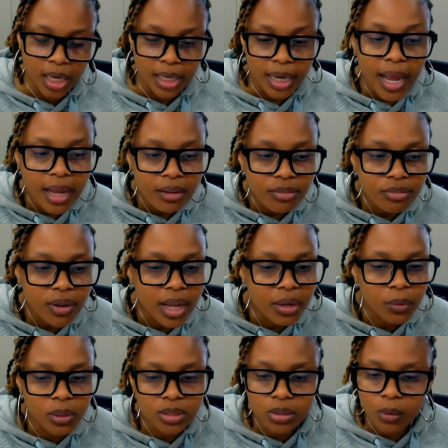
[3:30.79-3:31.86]
life
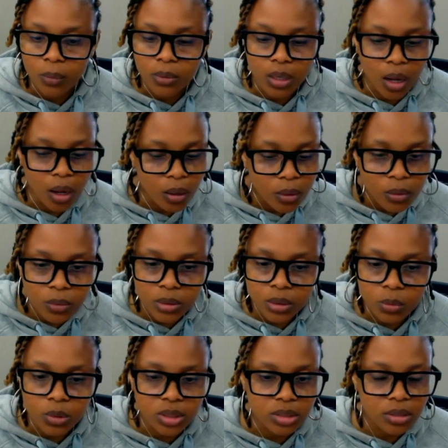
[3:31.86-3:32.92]
and what's going on and
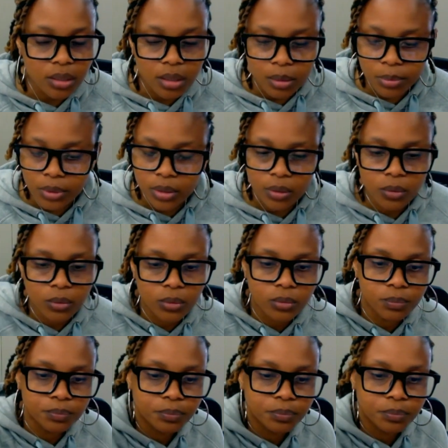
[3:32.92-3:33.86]
what's up, you know.